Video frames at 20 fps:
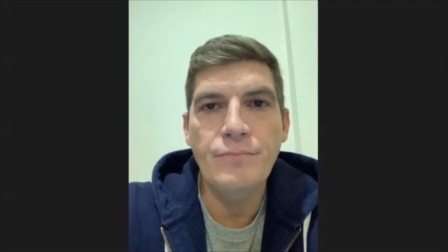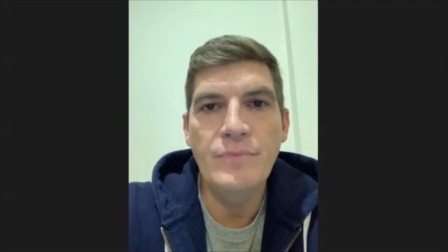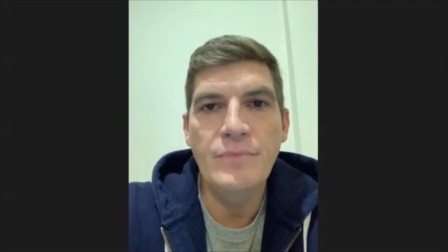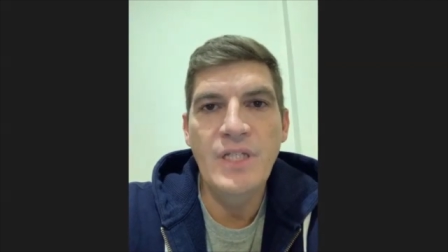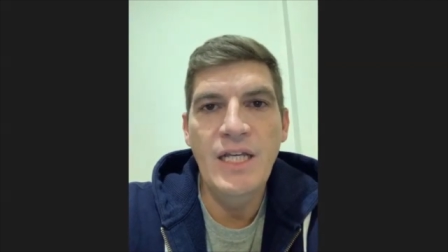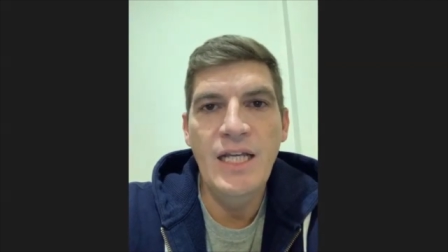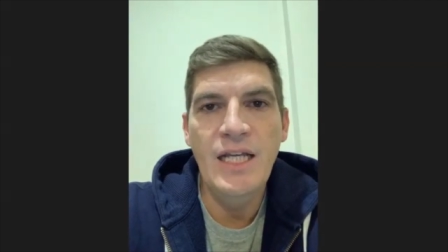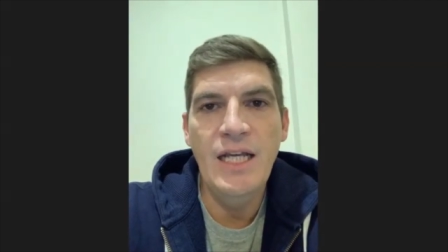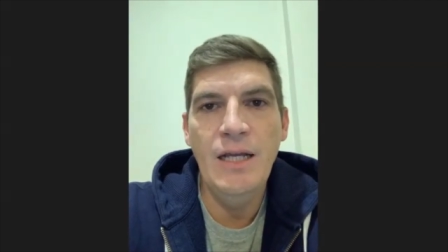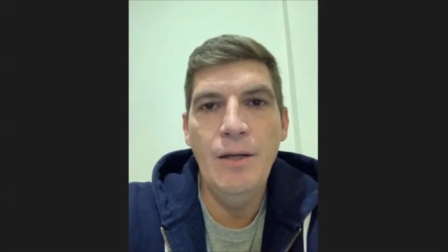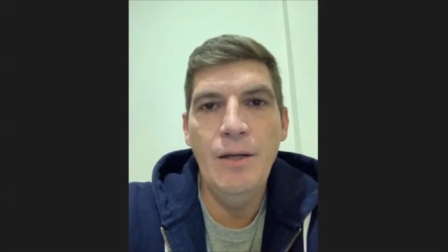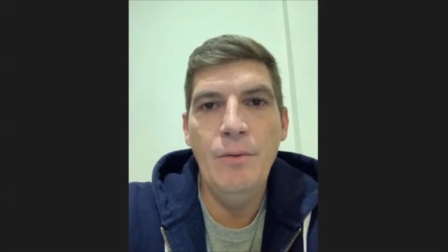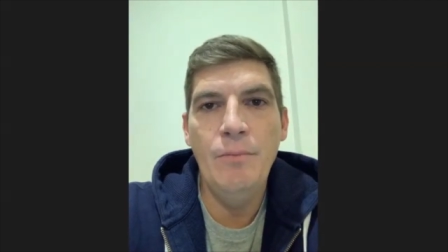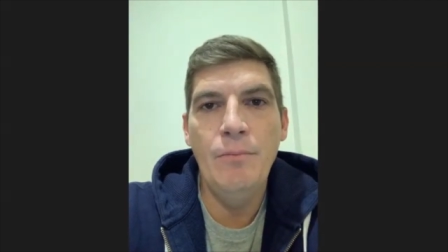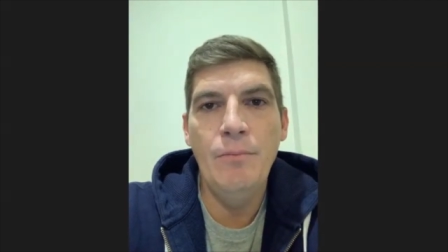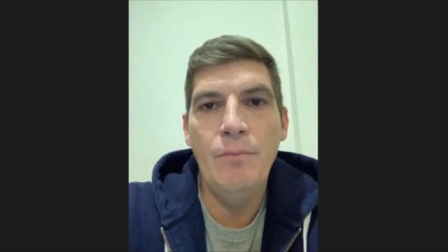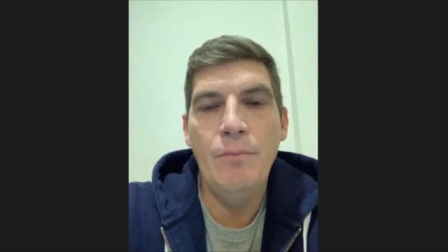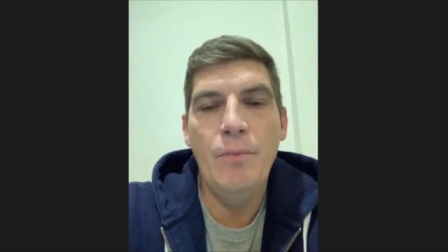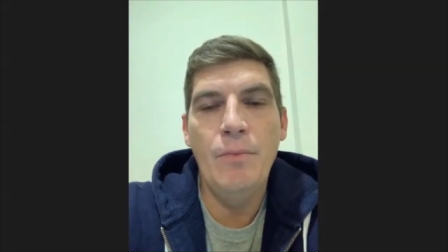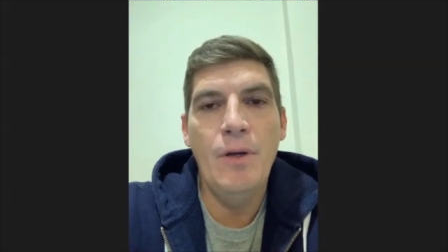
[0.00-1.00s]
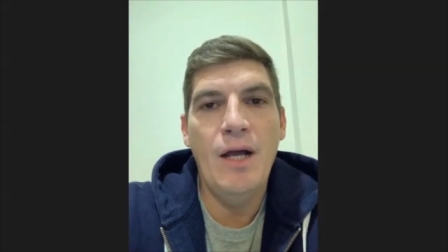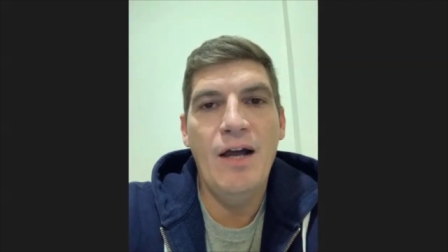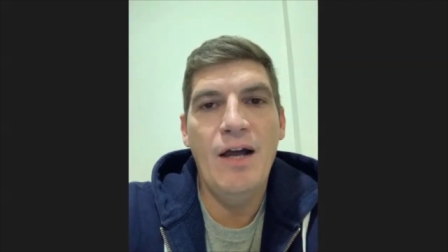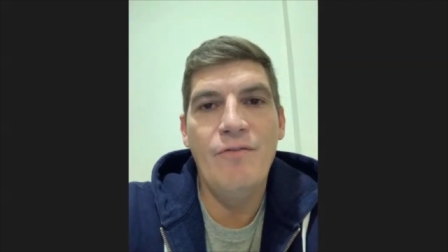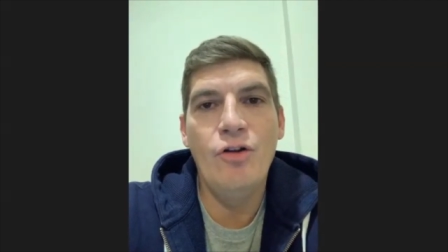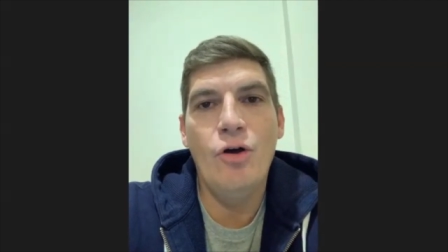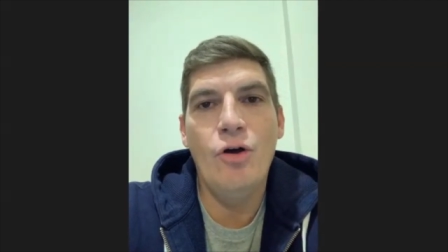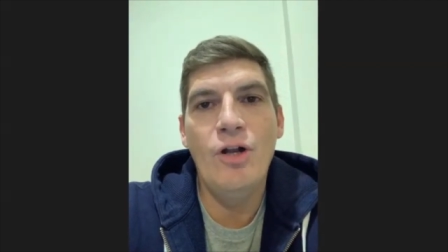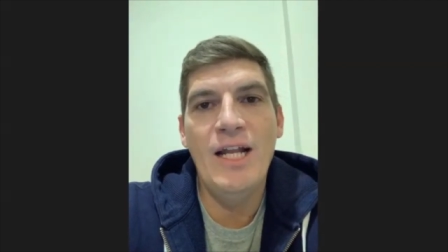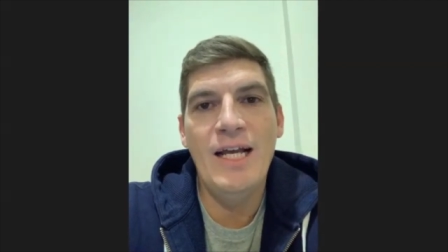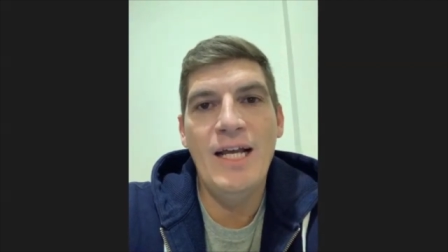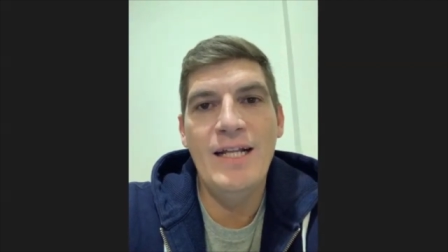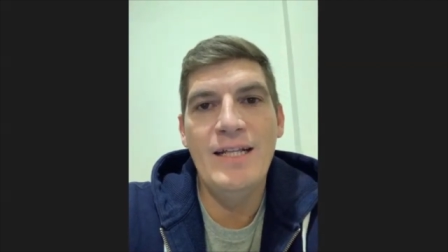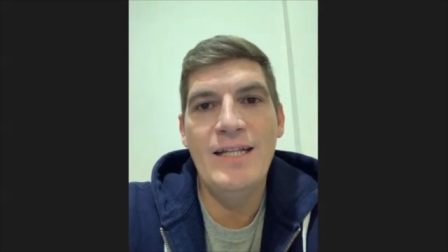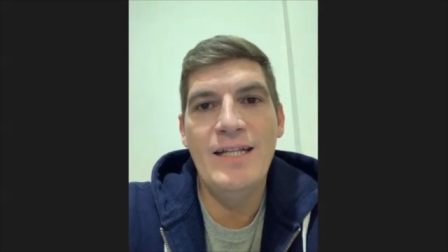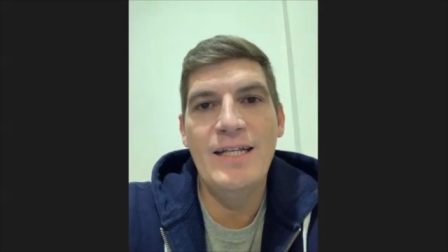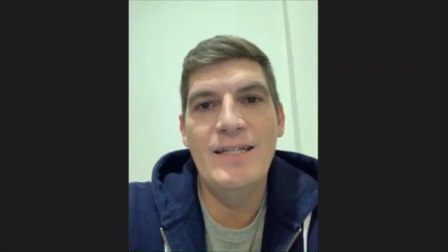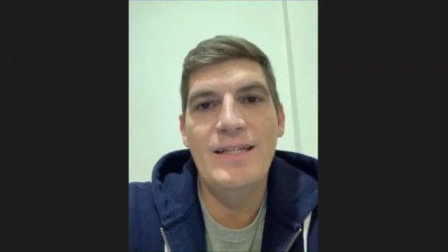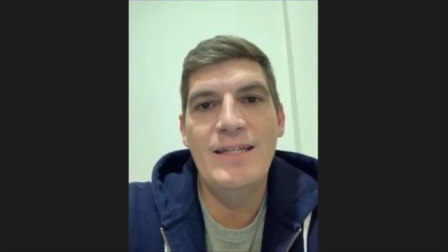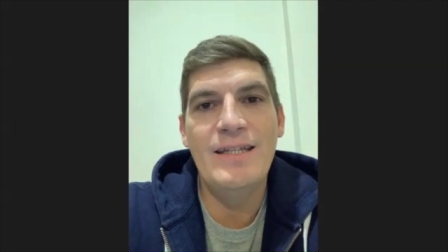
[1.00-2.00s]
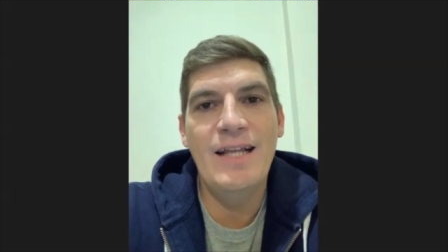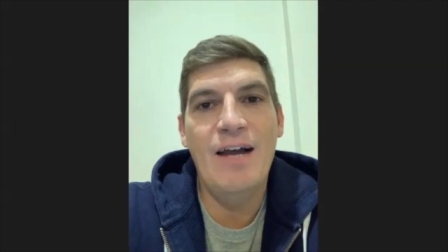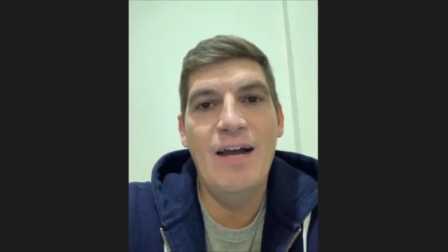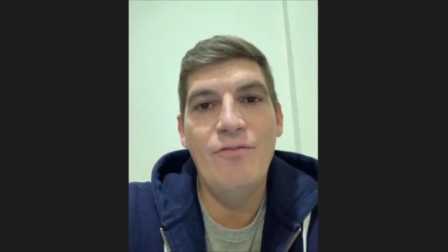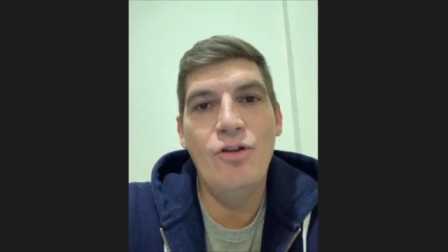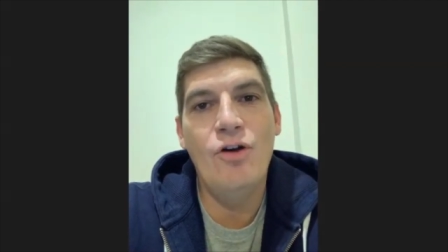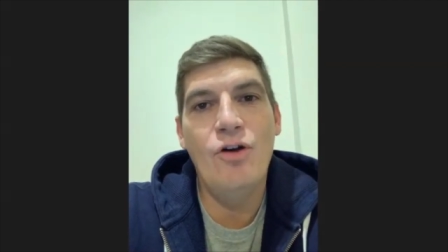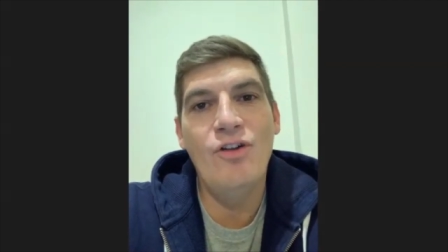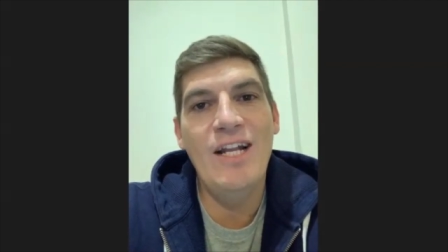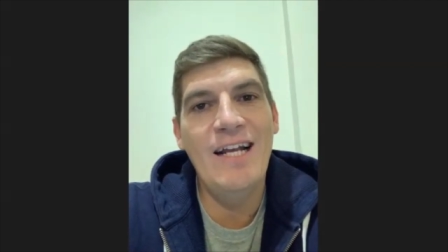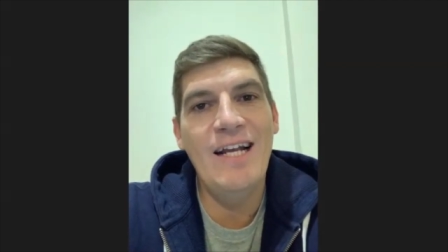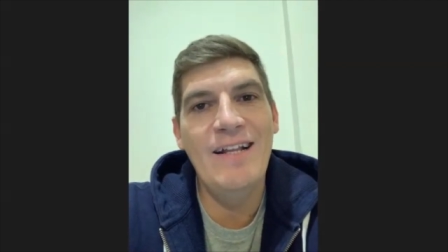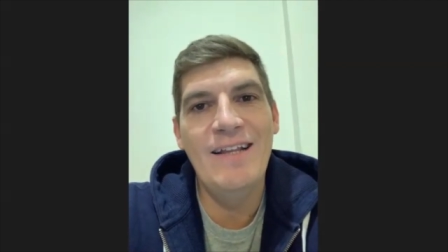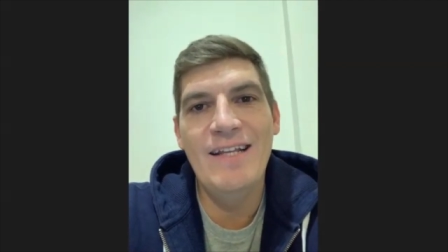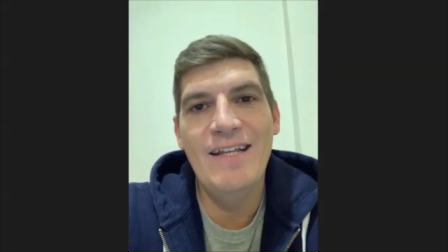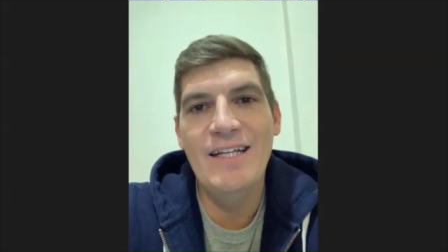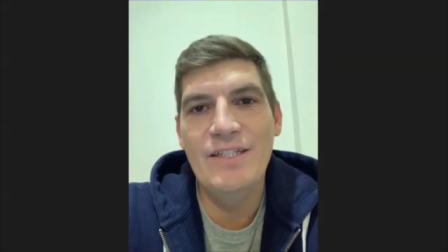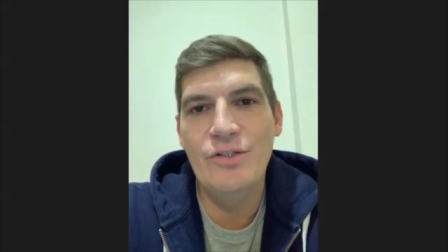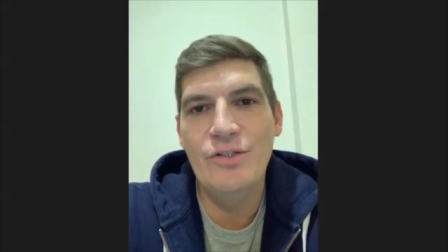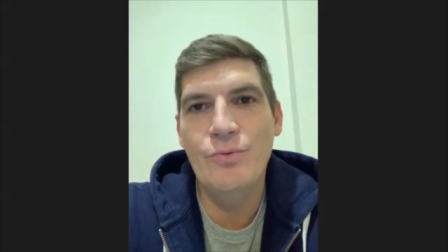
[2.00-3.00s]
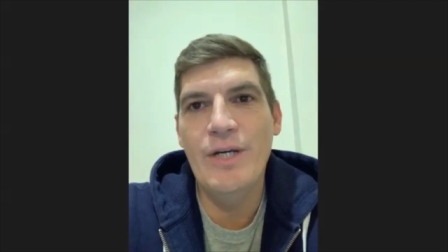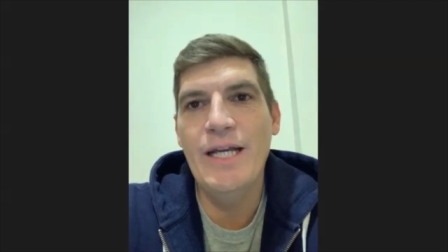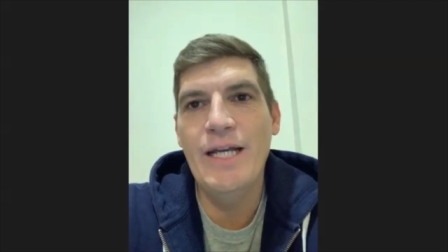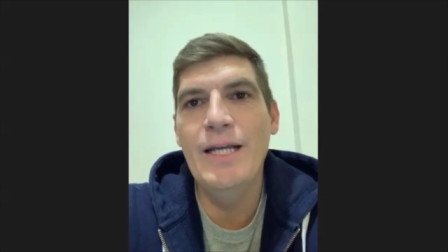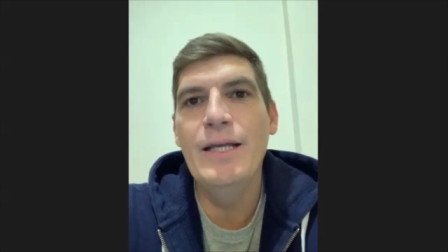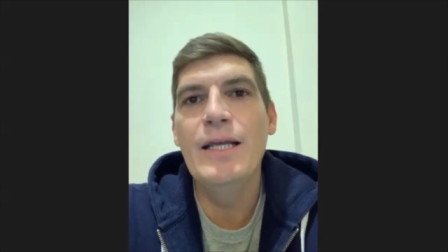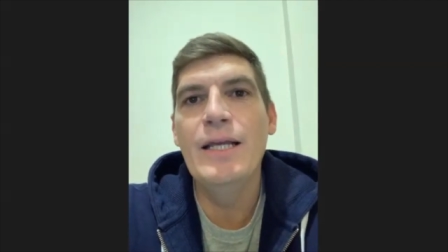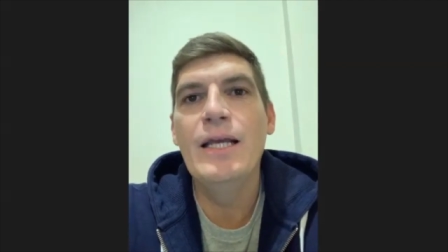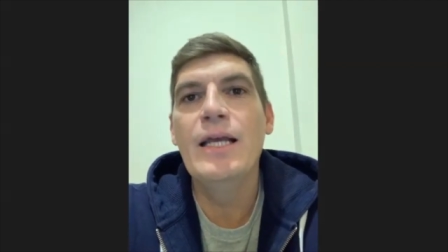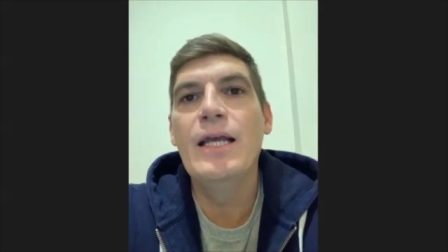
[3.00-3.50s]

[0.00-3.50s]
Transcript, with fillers: um, I've not learned that I've not learned the easy way.